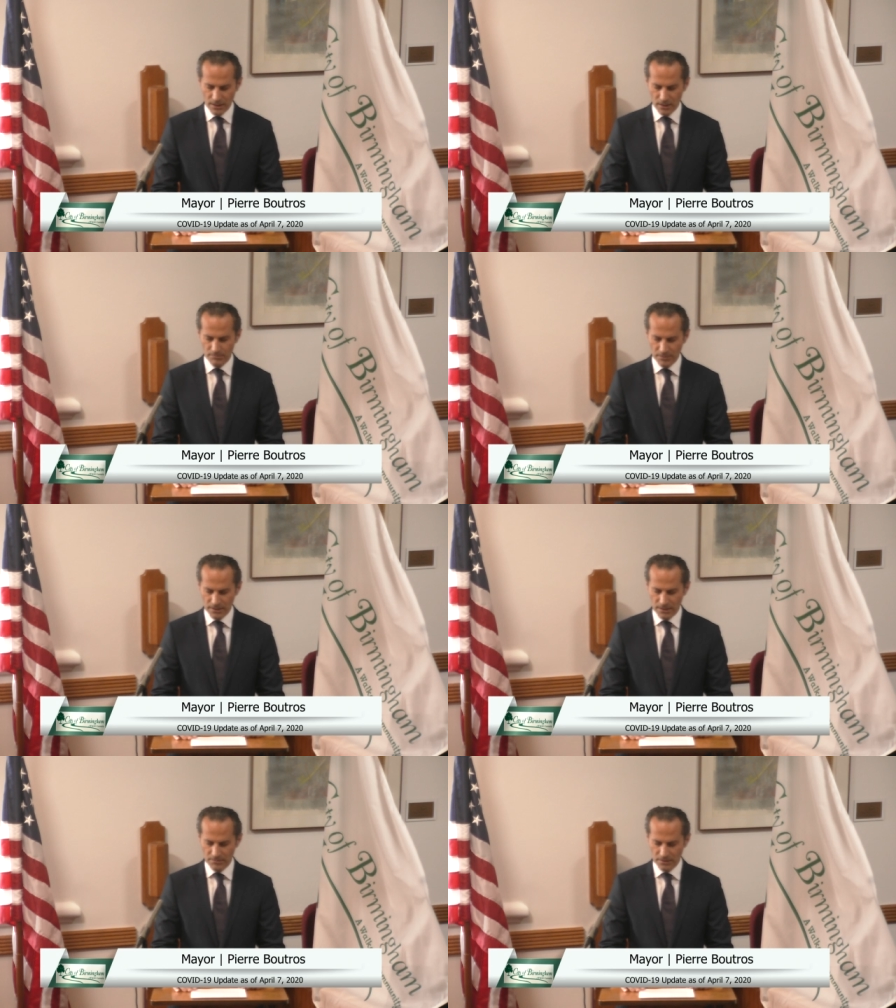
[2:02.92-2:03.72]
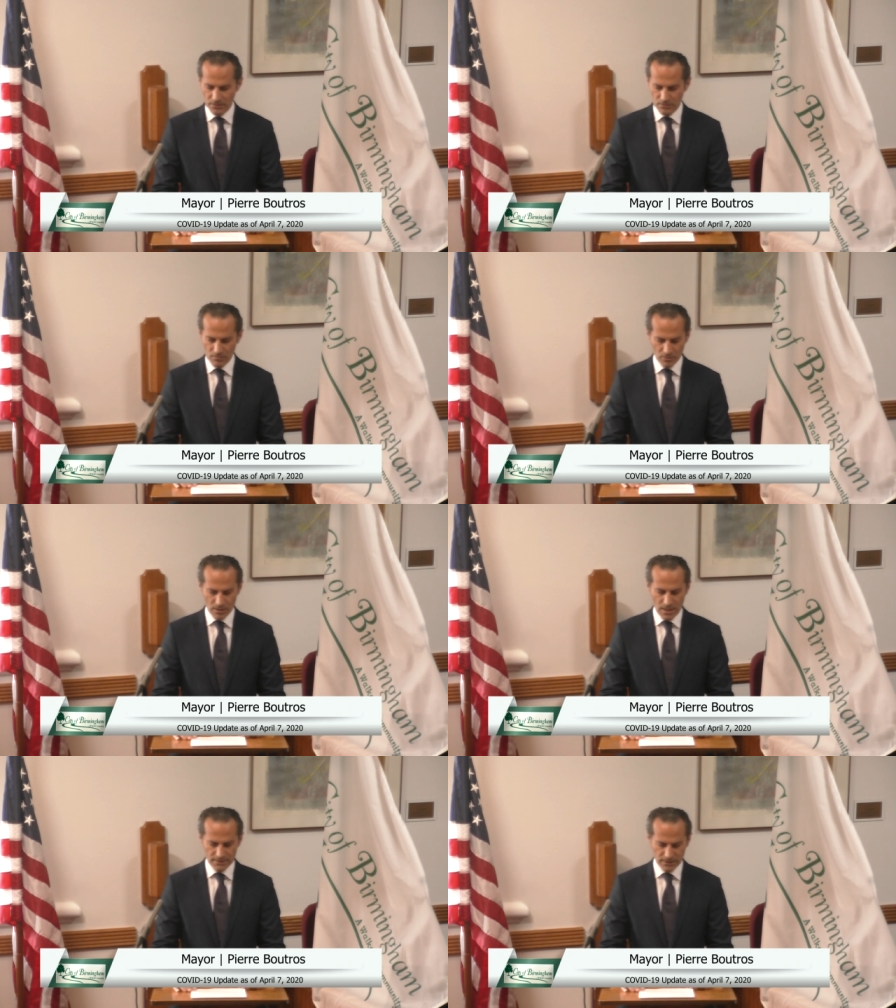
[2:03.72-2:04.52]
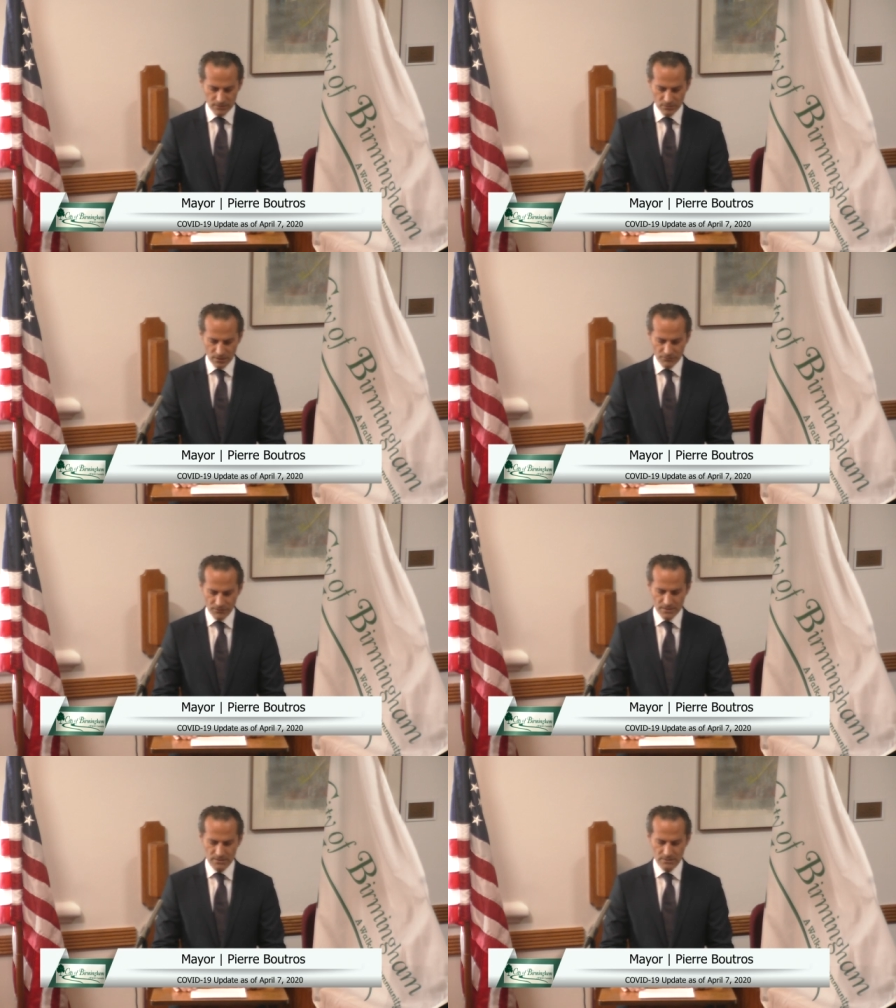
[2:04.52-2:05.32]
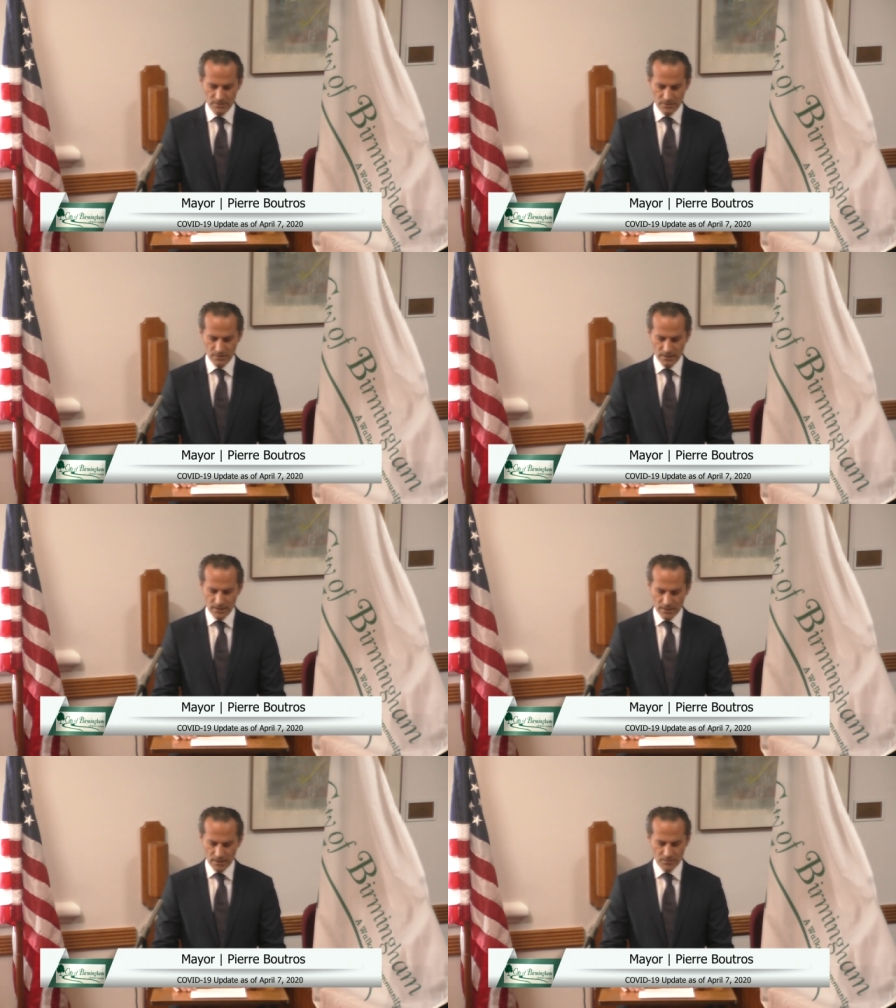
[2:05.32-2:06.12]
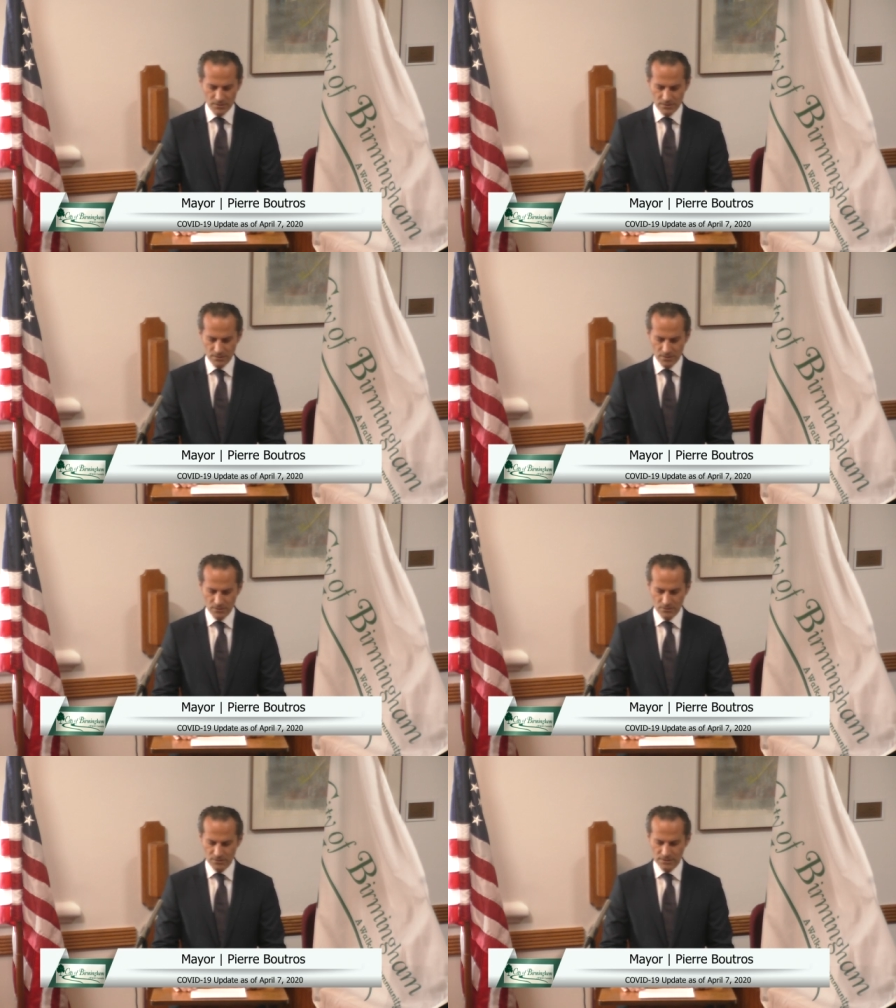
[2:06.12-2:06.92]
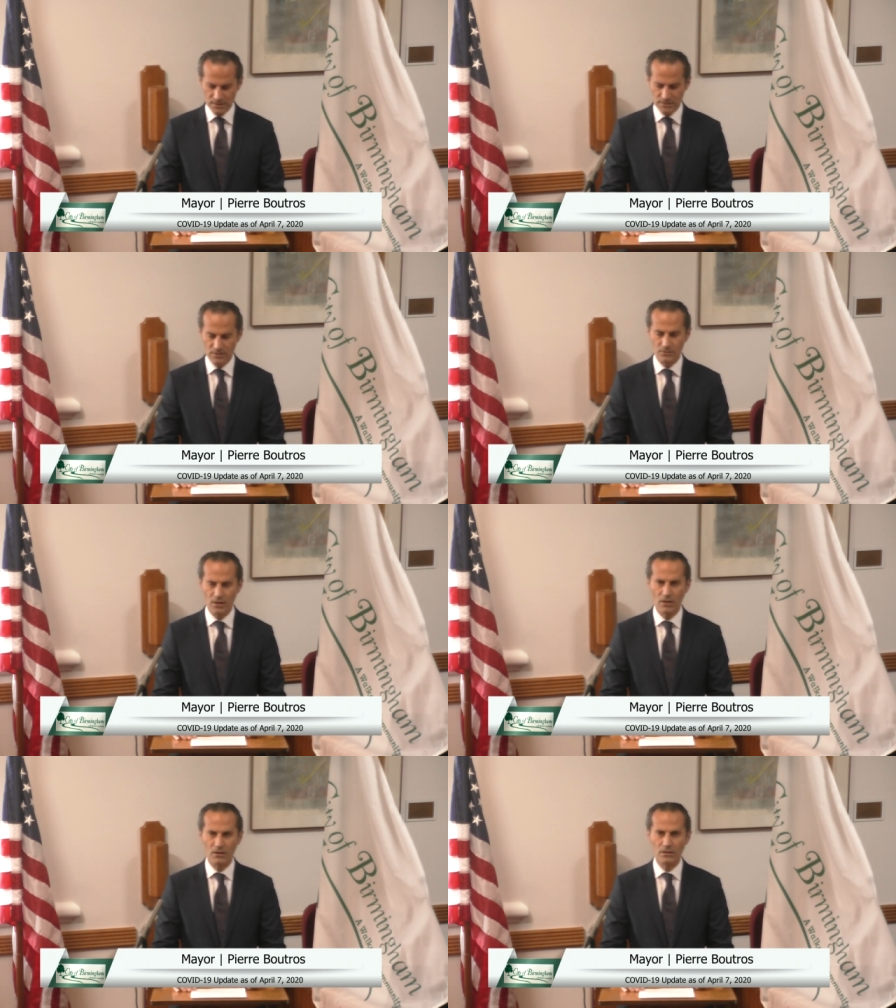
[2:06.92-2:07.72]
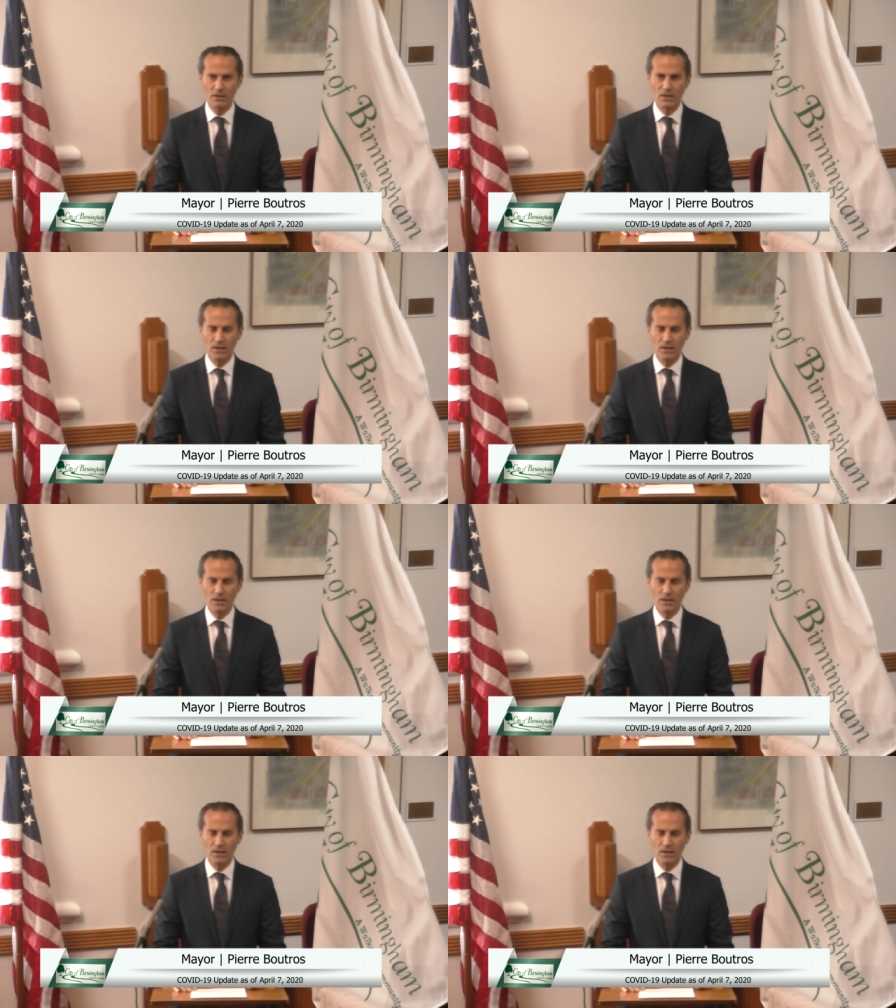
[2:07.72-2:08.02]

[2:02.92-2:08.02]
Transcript: help by keeping in remote contact with our friends and neighbors to assess their health